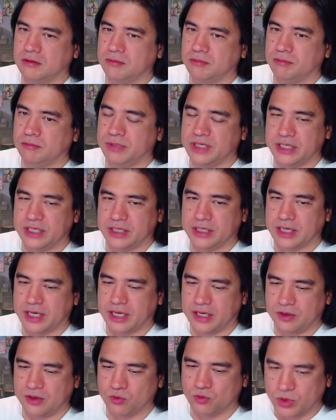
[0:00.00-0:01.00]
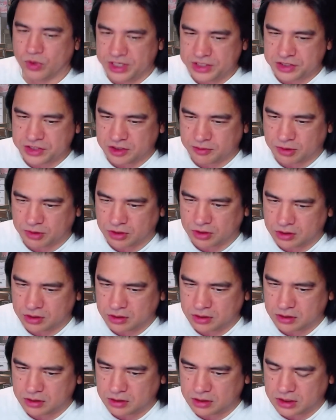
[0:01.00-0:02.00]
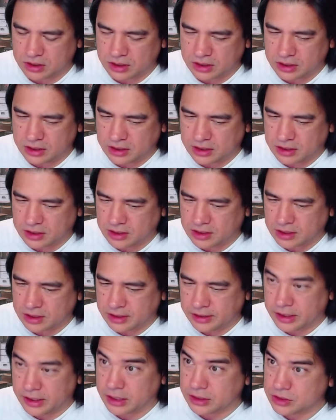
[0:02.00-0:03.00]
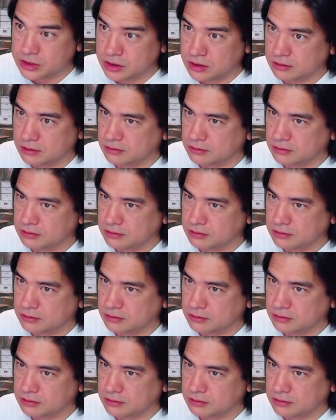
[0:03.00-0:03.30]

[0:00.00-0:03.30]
be a reasonable nudge?